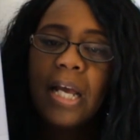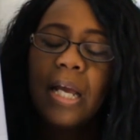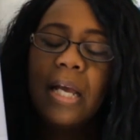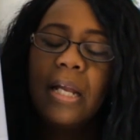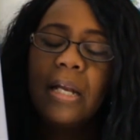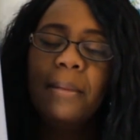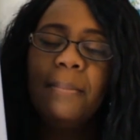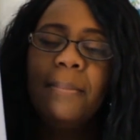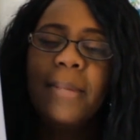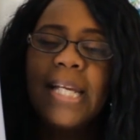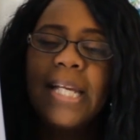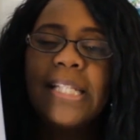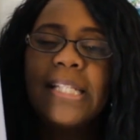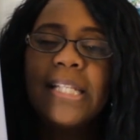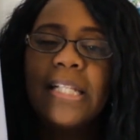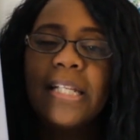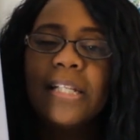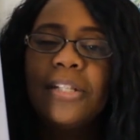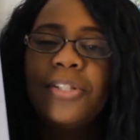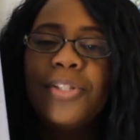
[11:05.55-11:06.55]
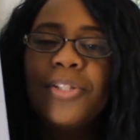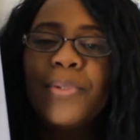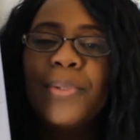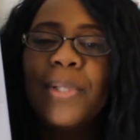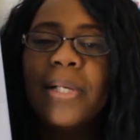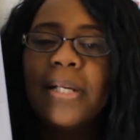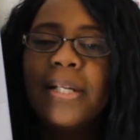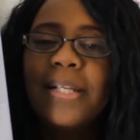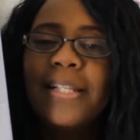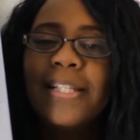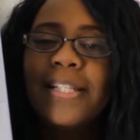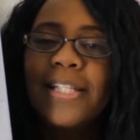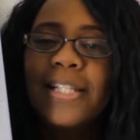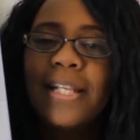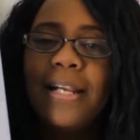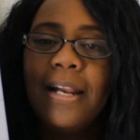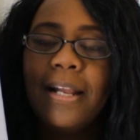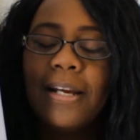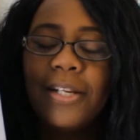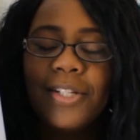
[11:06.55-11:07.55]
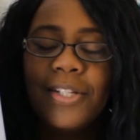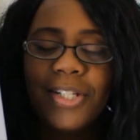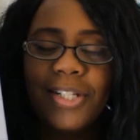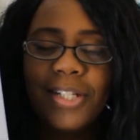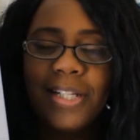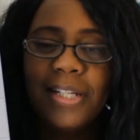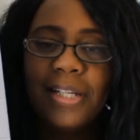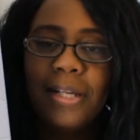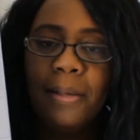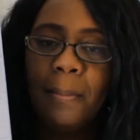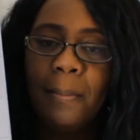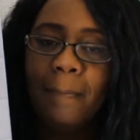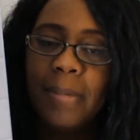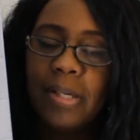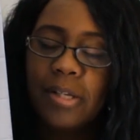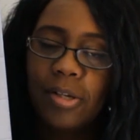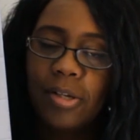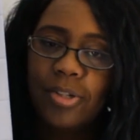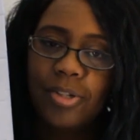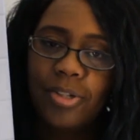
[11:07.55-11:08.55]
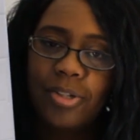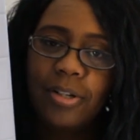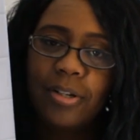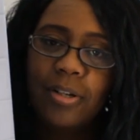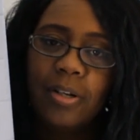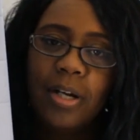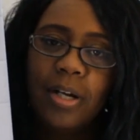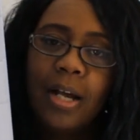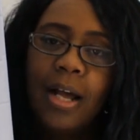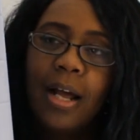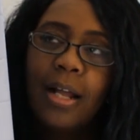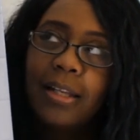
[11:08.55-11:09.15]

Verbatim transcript: and it makes it into a slushy mixture